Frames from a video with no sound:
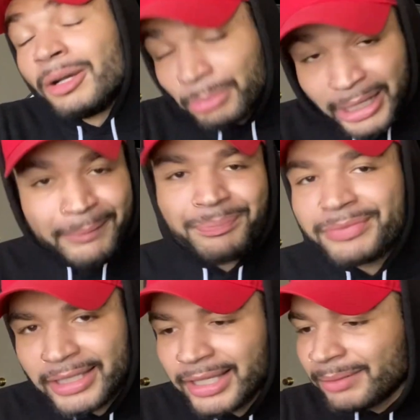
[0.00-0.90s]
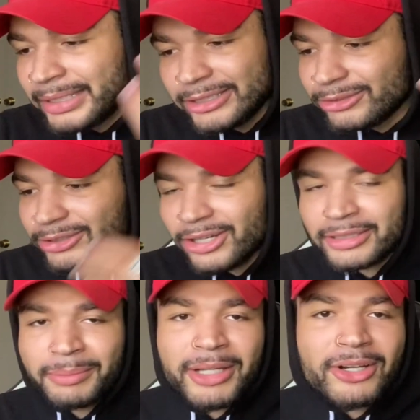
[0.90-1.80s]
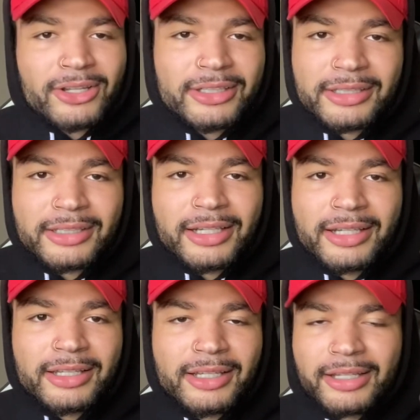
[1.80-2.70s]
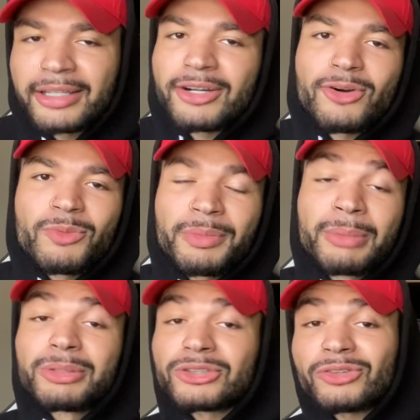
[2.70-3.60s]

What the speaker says: But, you know what I mean? You talked about all the whole members.